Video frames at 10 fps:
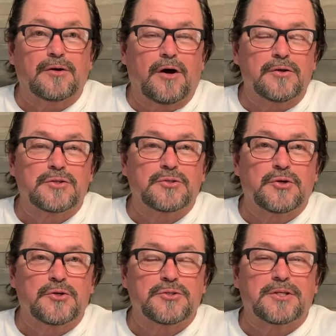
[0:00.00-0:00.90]
cause of the
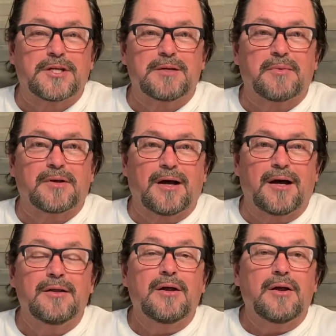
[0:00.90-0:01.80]
church and the kingdom of
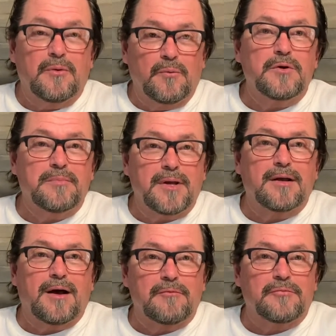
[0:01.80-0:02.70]
God, we obey
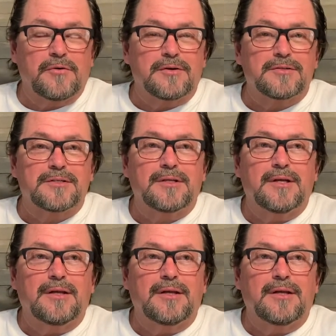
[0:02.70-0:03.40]
God first.